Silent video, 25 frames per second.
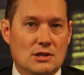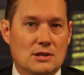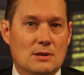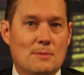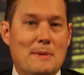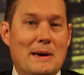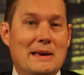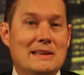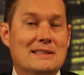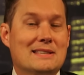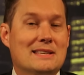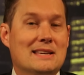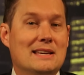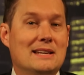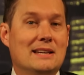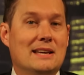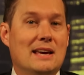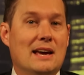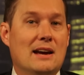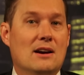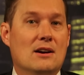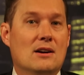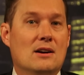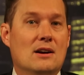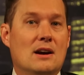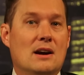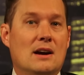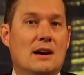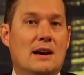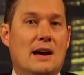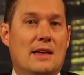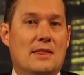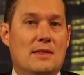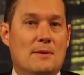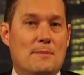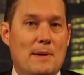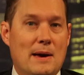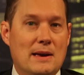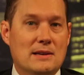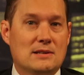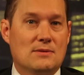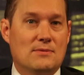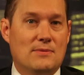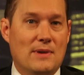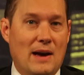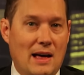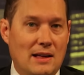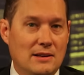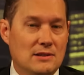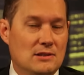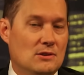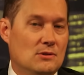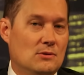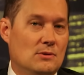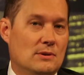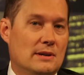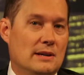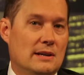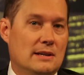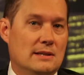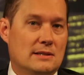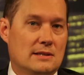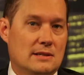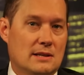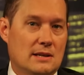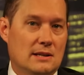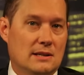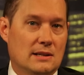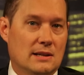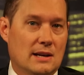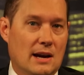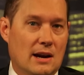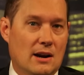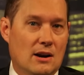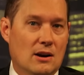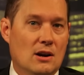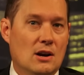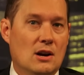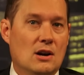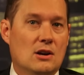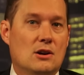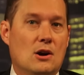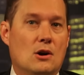in the best skincare and the best value in skincare.